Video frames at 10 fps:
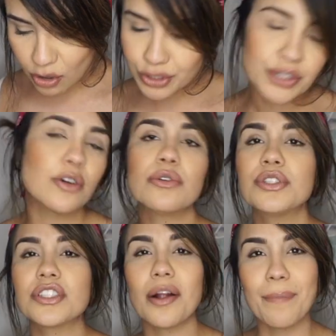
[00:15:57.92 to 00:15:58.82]
also
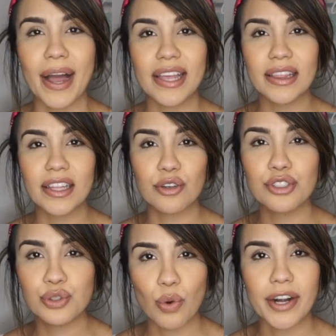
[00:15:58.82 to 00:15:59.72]
start buying little
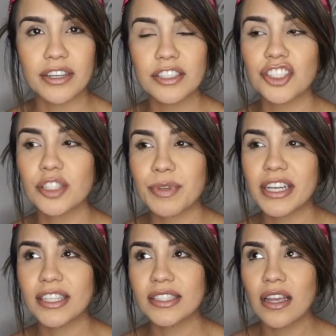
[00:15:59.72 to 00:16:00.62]
sweaters, just
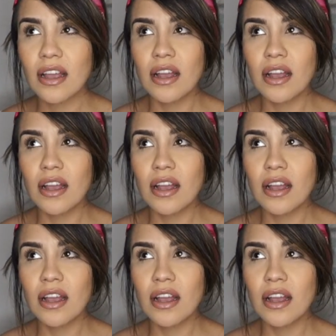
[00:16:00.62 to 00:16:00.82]
because,